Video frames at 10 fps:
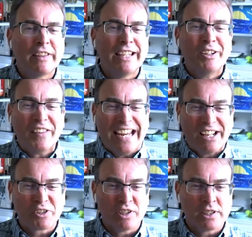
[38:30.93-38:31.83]
I think the, you know
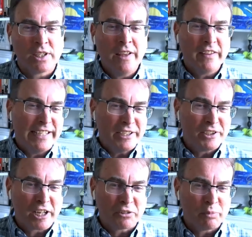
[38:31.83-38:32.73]
the answer is the
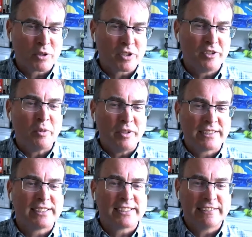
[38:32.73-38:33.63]
data integrity reports
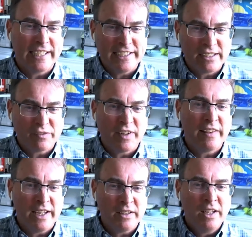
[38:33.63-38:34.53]
don't necessarily
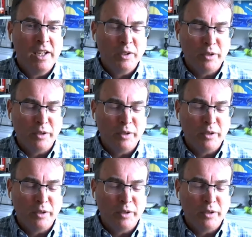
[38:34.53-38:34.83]
identify that.